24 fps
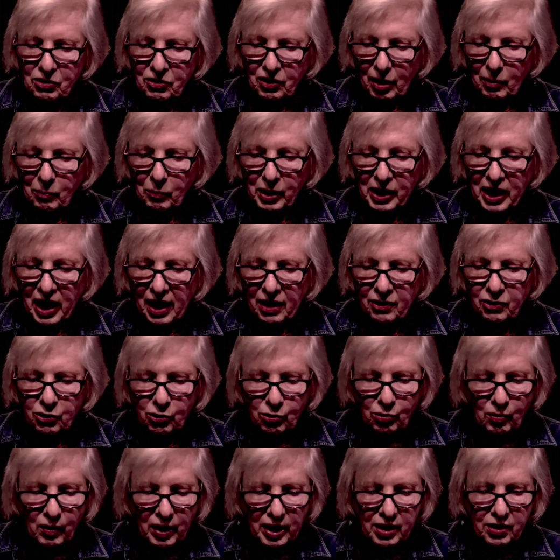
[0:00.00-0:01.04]
and we had to
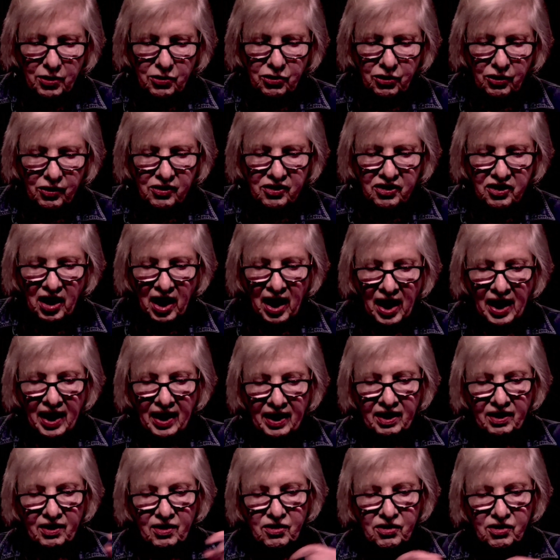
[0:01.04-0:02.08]
raise our tag
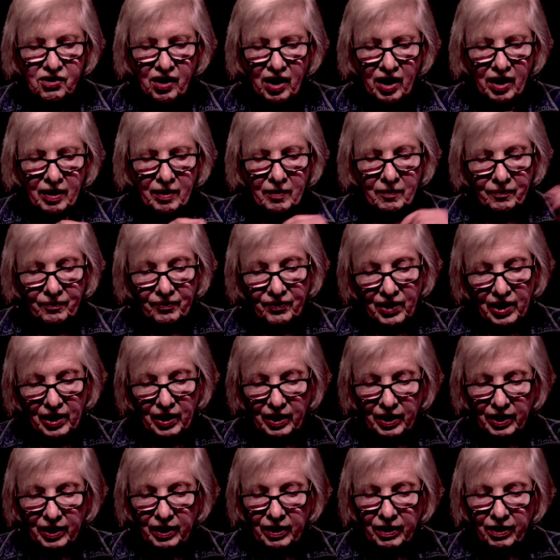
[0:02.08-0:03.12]
and say,
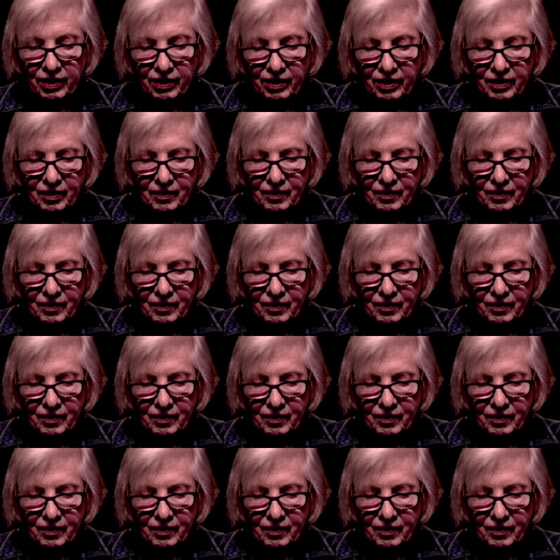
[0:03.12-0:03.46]
"Here."